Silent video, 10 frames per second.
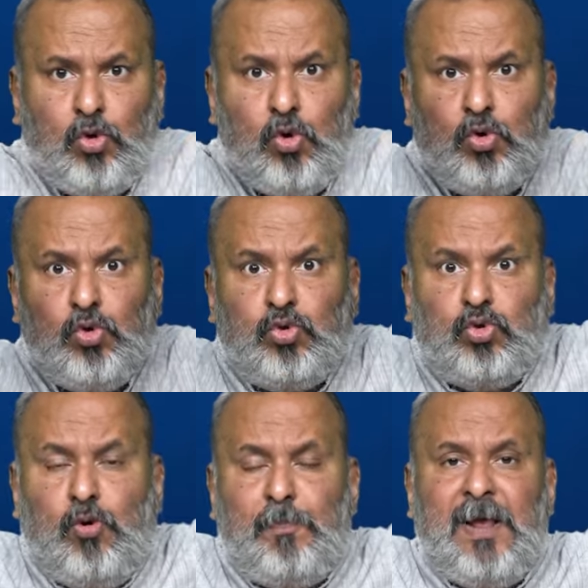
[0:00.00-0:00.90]
to
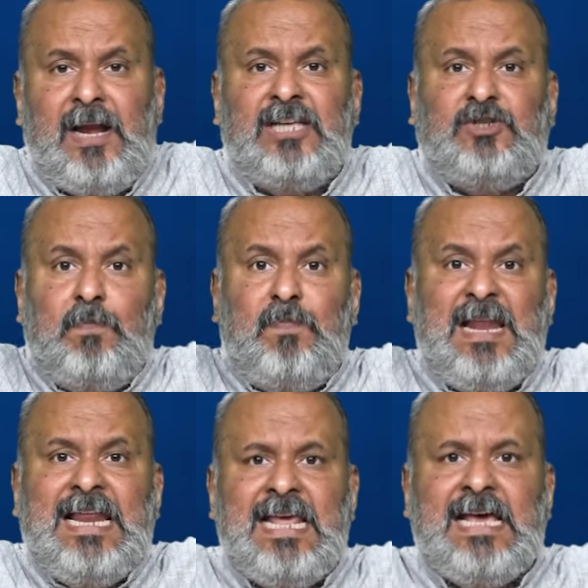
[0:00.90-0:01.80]
super rich
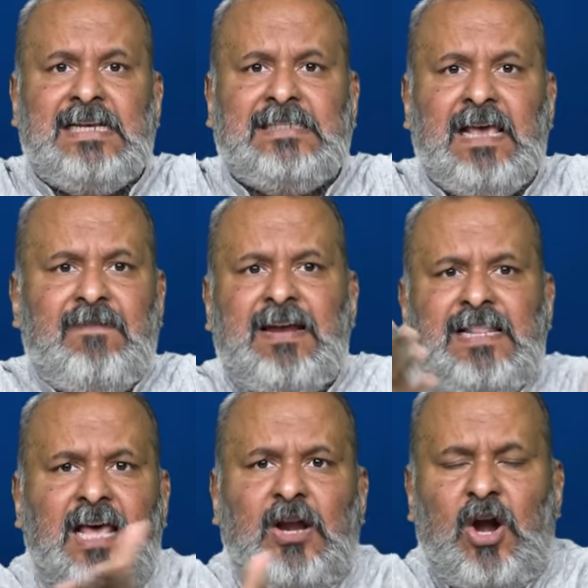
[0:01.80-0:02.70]
billionaires, when
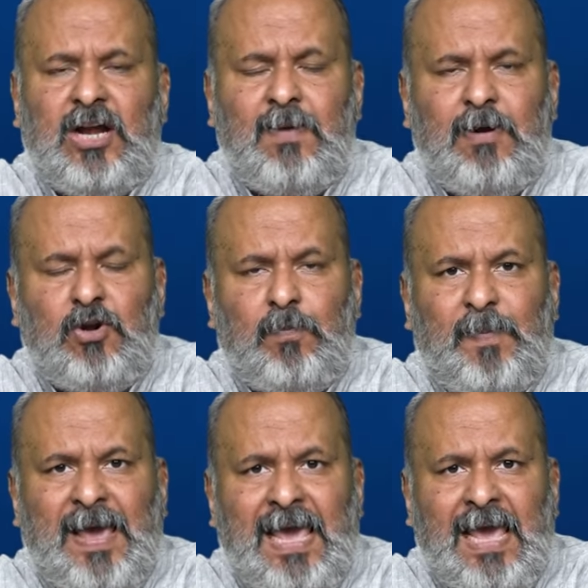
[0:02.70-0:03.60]
they are not able to
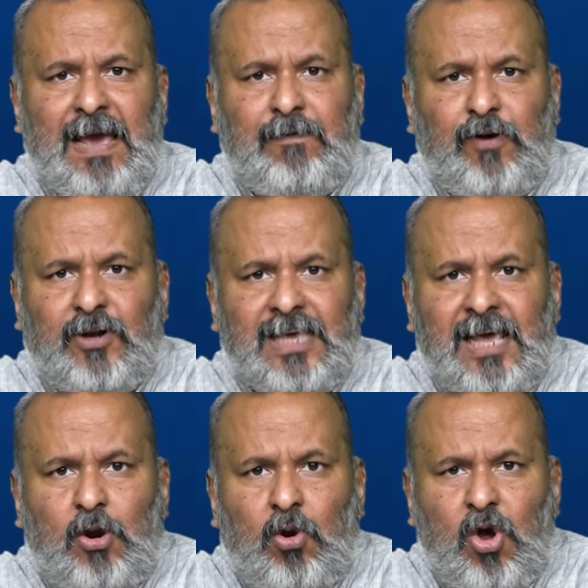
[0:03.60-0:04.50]
pay for
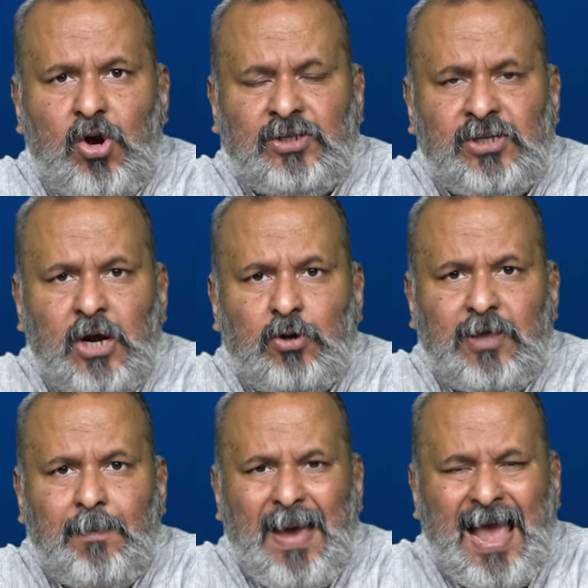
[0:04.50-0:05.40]
their loans to
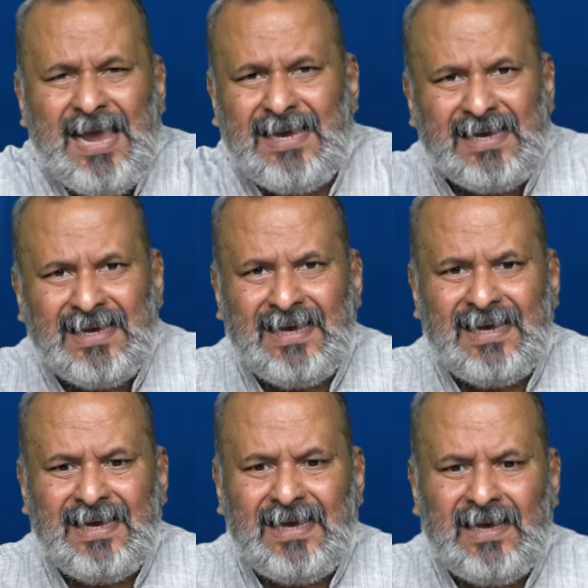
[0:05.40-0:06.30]
the bank,
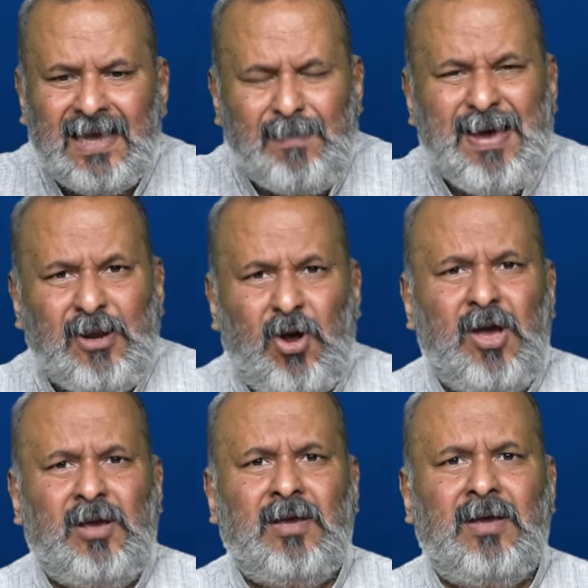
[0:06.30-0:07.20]
am I
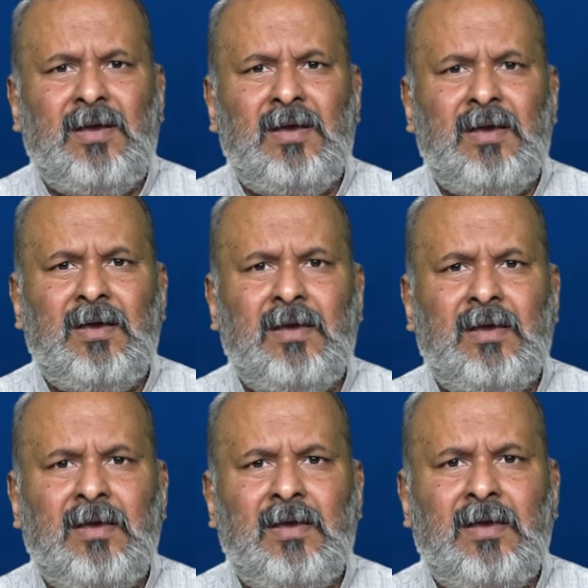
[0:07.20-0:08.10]
wrong?
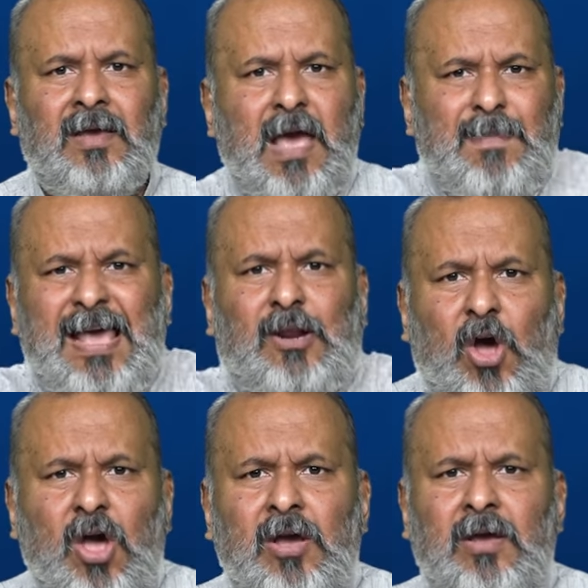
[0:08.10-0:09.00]
Am I
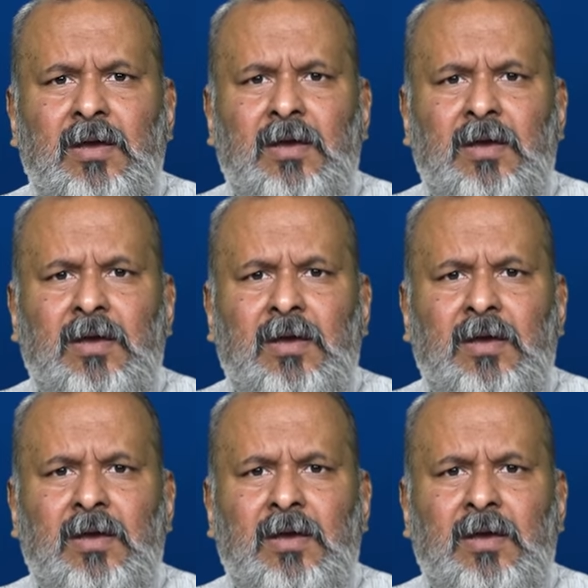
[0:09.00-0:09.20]
wrong?